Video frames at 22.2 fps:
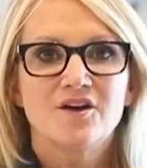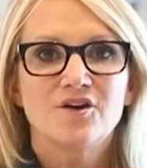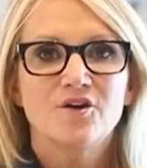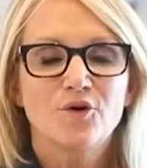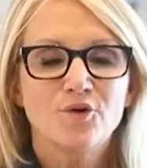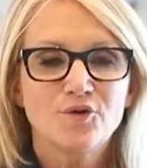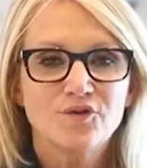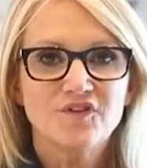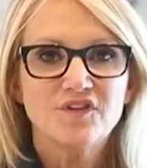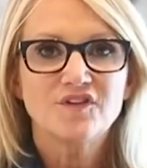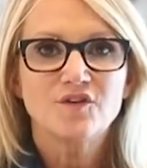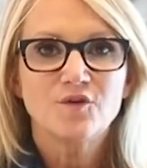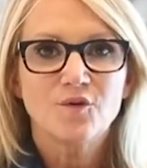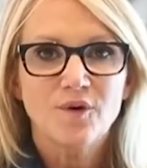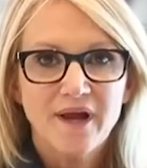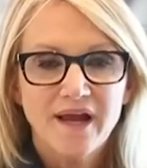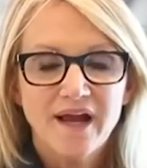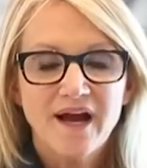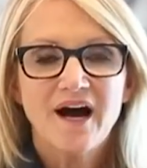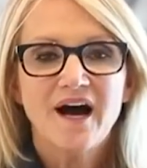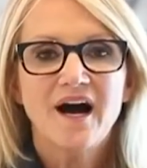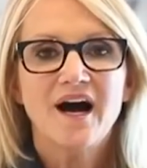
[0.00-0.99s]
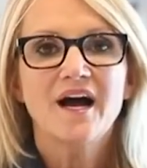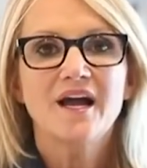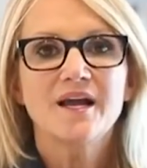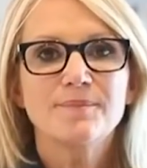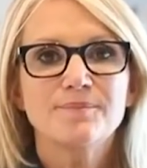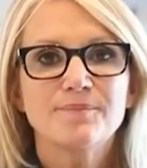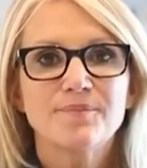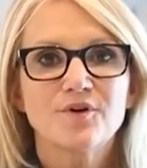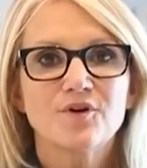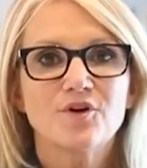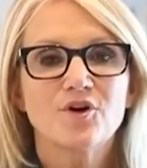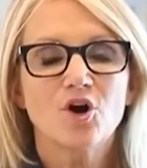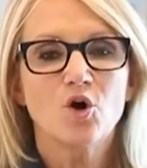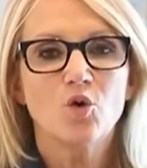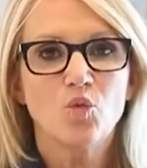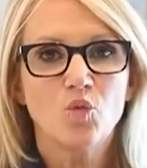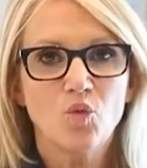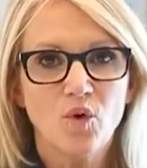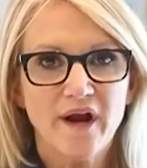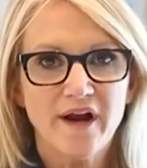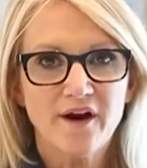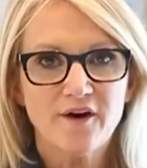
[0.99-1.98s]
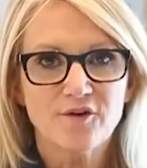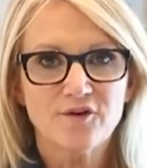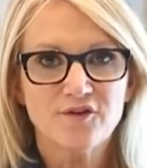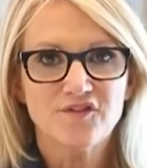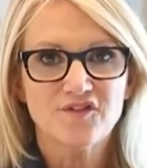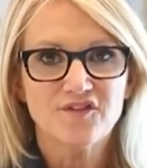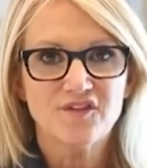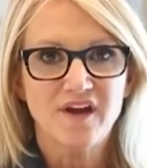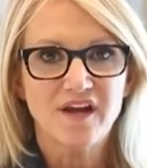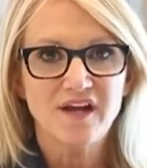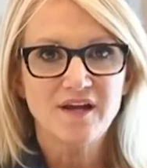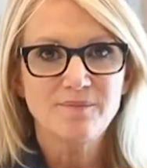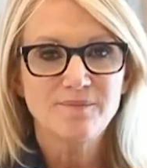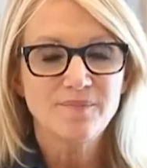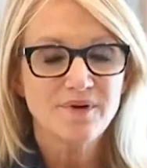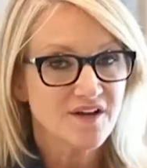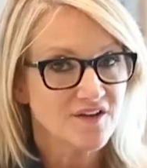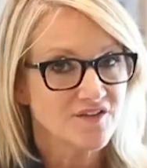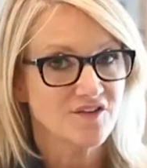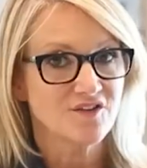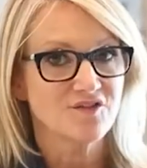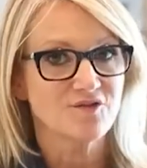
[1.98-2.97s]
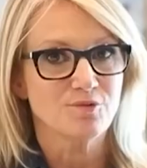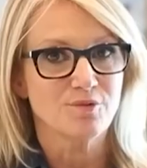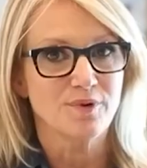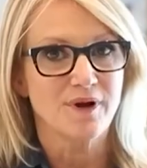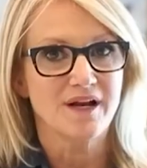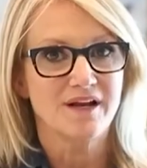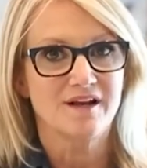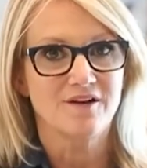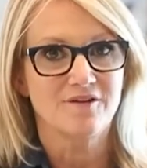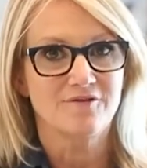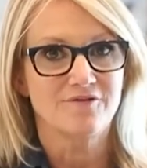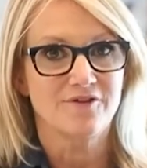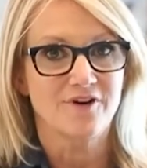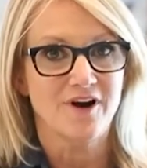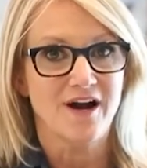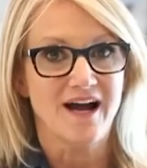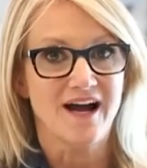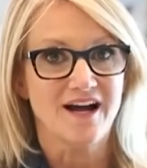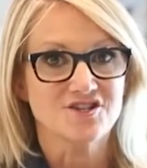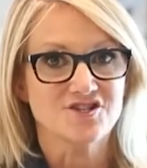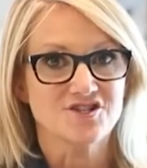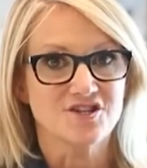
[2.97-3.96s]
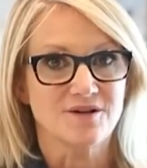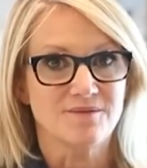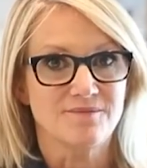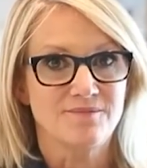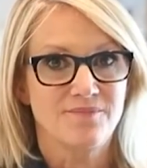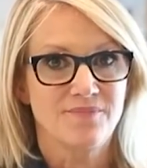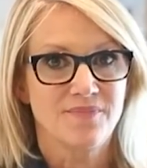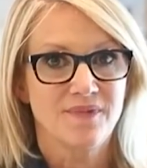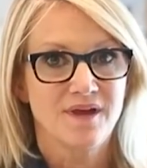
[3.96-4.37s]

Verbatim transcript: goes into a hyper-aware state because it's readying for action.